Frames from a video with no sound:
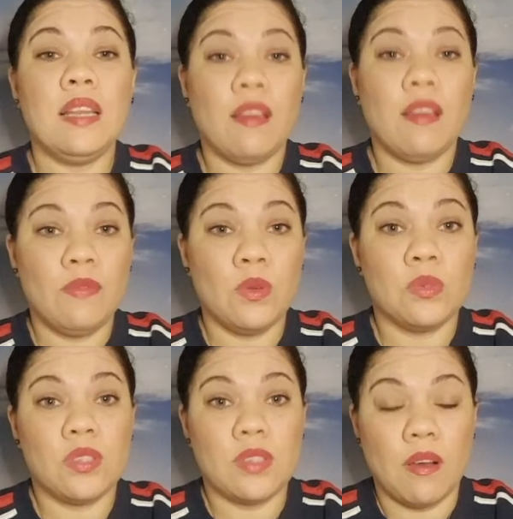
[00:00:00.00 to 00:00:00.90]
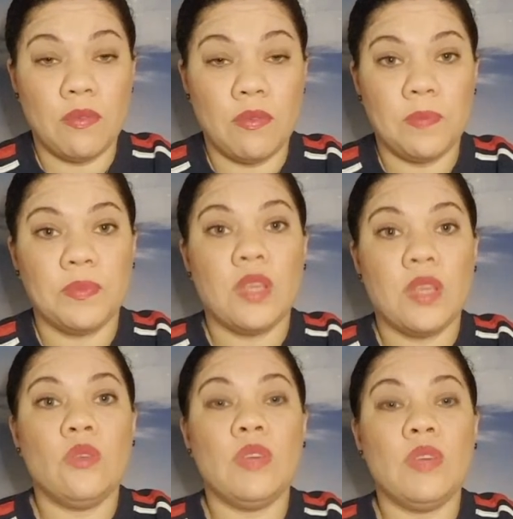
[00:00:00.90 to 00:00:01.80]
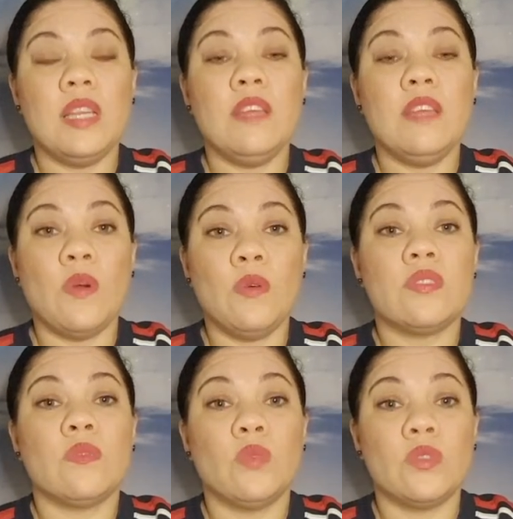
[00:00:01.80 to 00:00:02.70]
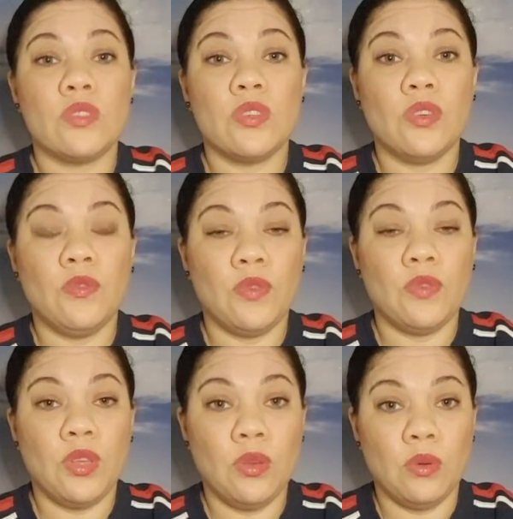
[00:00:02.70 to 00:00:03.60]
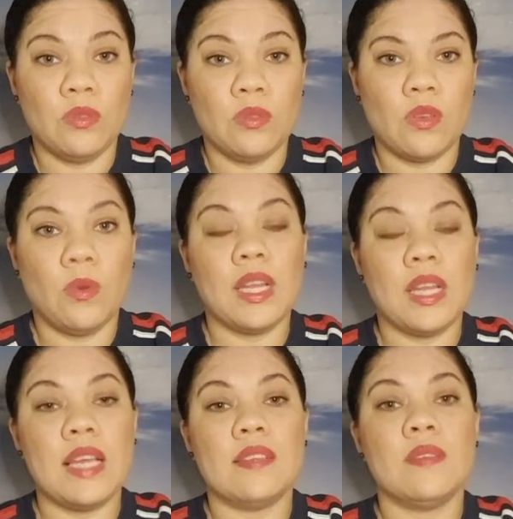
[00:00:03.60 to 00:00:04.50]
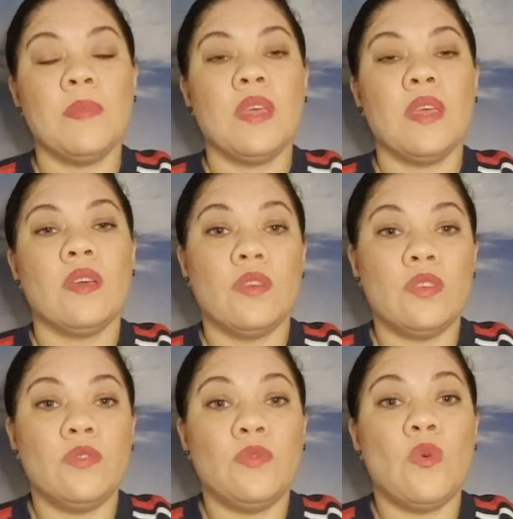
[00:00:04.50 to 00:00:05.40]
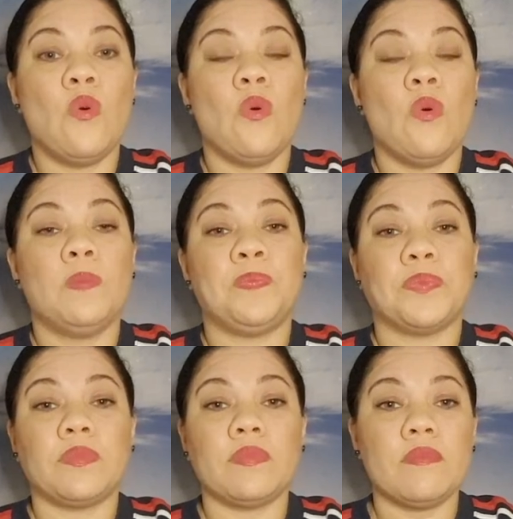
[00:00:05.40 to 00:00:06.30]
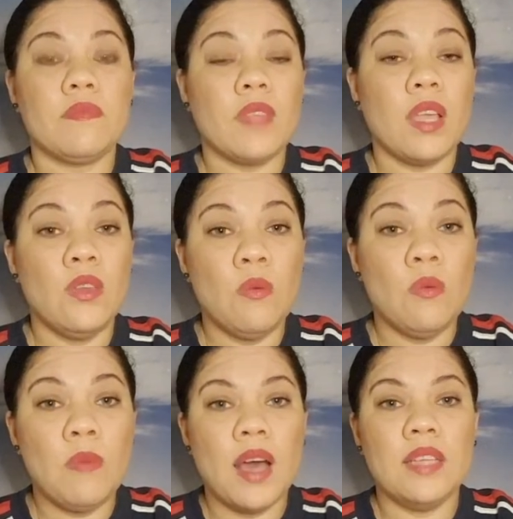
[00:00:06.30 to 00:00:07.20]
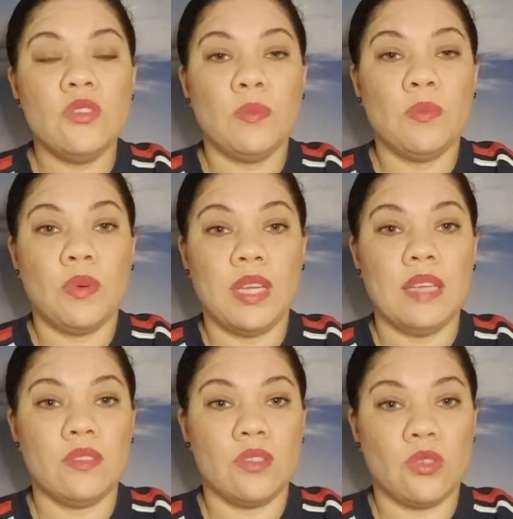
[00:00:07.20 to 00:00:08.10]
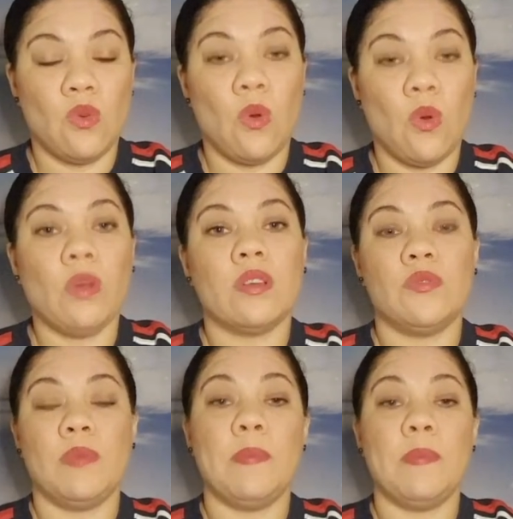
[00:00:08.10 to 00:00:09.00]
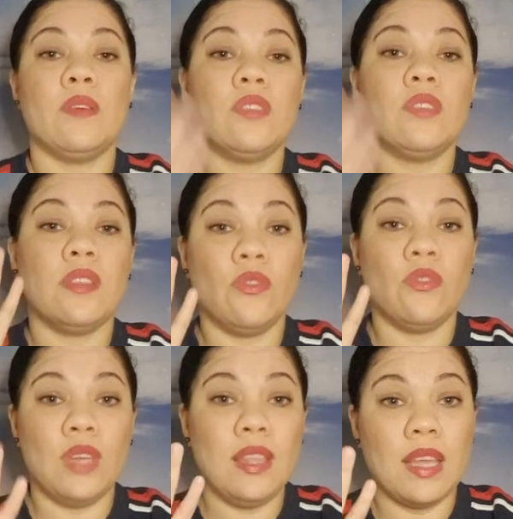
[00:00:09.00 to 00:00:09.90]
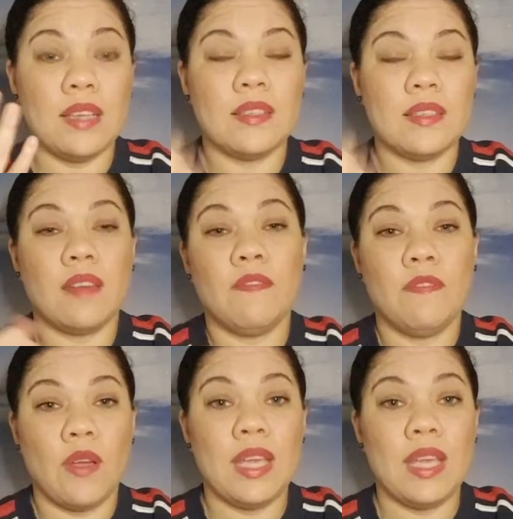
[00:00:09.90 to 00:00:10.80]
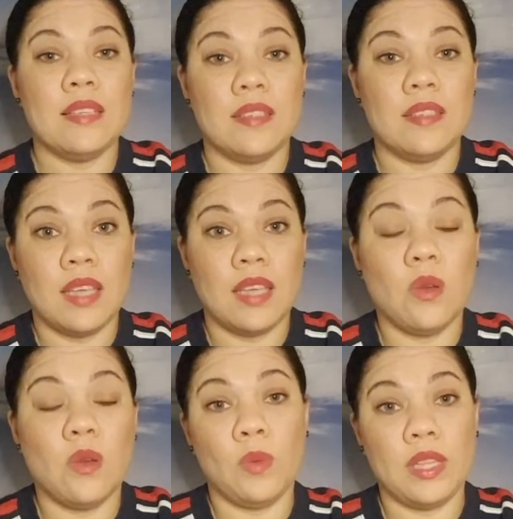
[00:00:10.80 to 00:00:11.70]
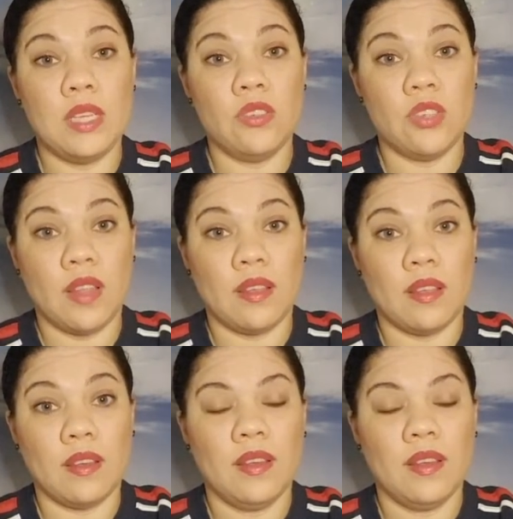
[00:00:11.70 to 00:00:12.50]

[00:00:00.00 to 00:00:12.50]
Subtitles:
love yourself, you really focus on what's good for you. So, what is good for your mind, your body, and soul. Because remember, those are the three things that are very in sync with each other,